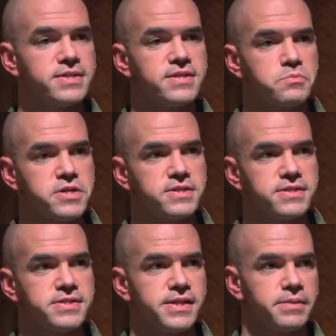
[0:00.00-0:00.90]
In some ways,
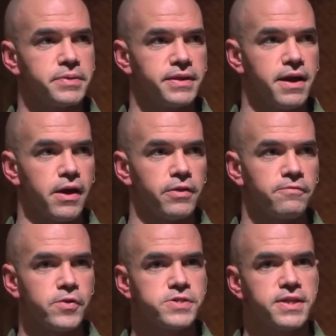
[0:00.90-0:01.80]
it's still up in the air. The
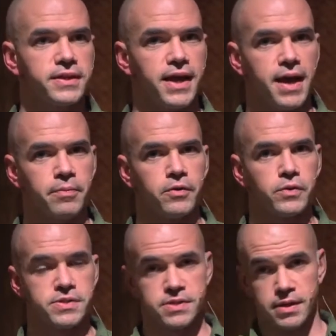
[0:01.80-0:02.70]
first thing that happened
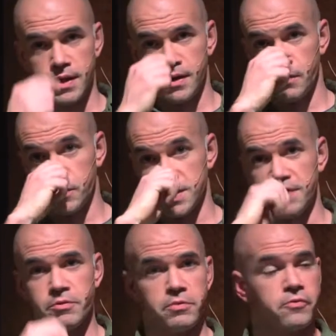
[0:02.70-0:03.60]
was
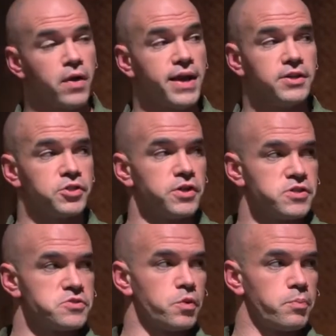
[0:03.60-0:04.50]
even before any
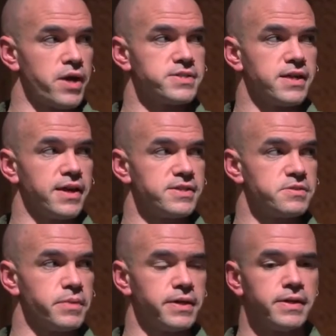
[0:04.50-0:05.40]
charges were pressed
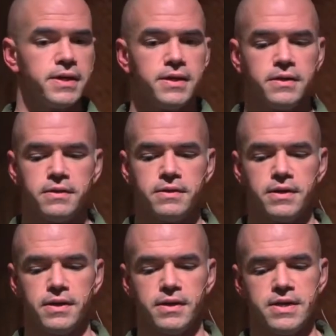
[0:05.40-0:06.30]
against me.
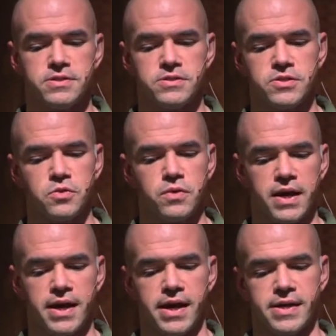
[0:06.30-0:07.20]
As soon
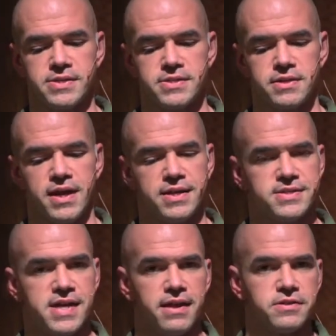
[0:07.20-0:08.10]
as Ken
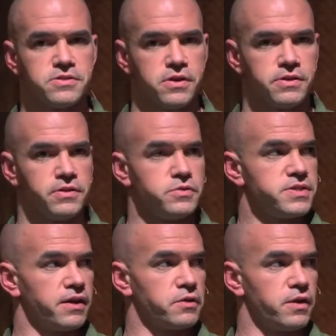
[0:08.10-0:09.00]
Salazar, the new
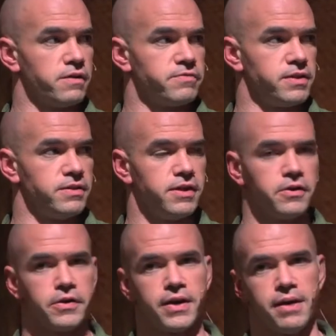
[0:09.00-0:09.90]
Secretary of the
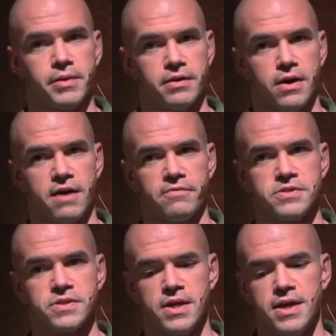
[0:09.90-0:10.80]
Interior, came into
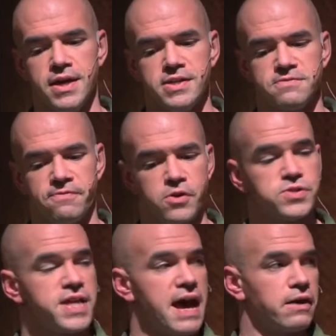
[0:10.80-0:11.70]
office, his
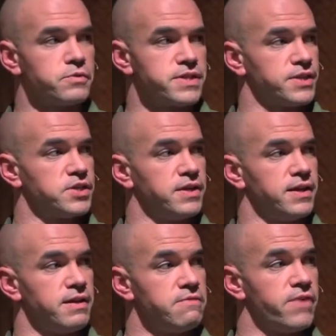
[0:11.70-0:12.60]
first act was
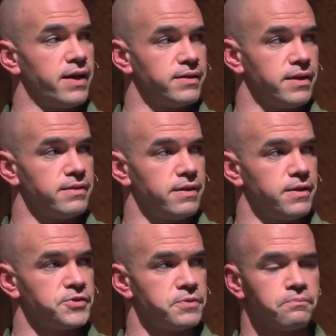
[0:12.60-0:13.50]
actually to invalidate that
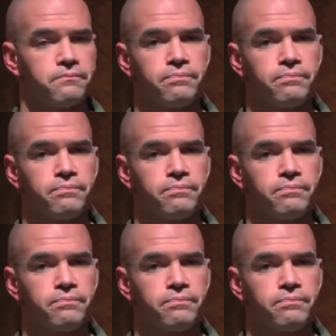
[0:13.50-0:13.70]
auction.